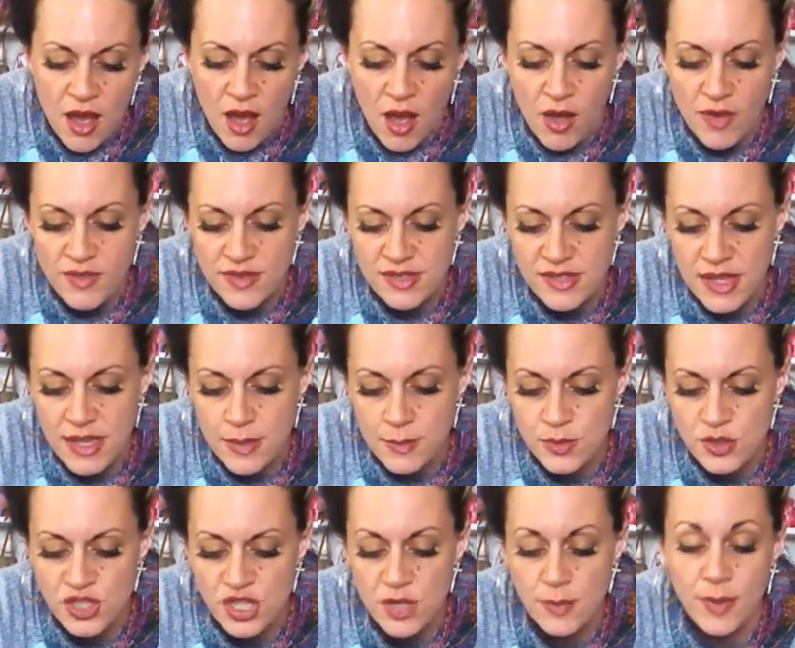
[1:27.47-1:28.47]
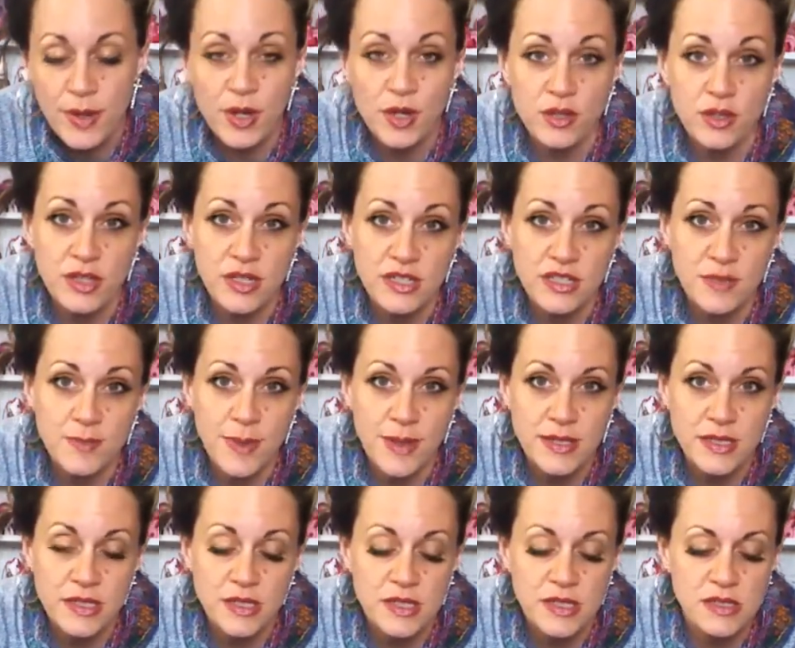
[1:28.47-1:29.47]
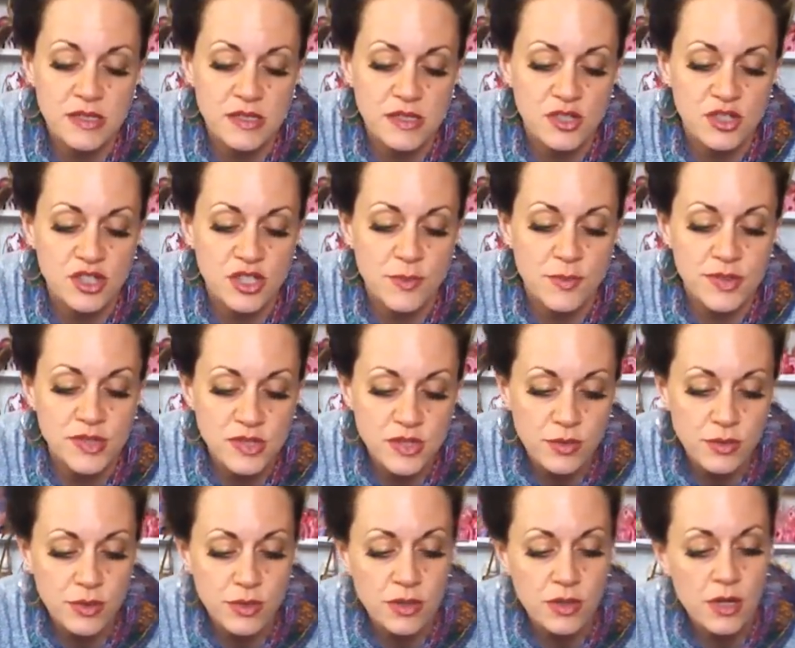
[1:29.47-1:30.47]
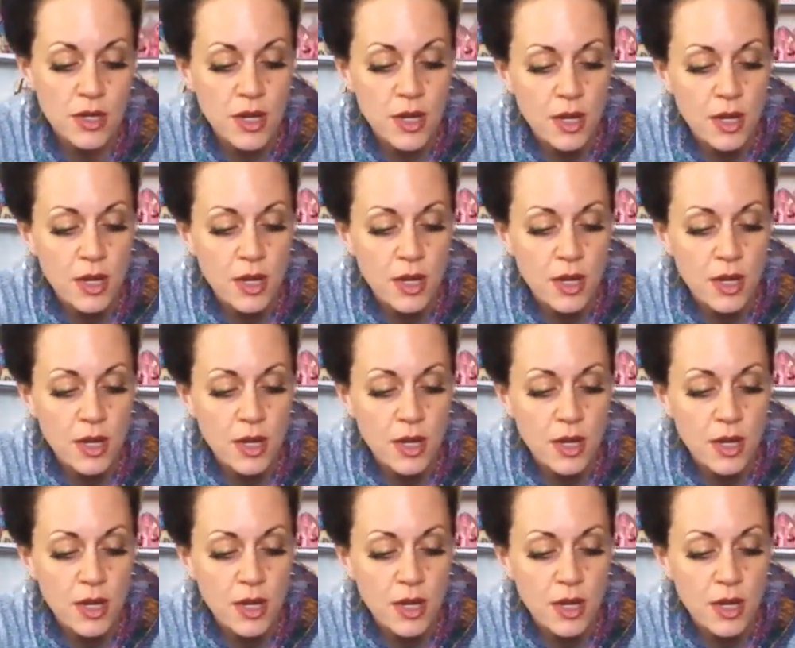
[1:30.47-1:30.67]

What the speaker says: All the same, she apparently expected these to ship sooner,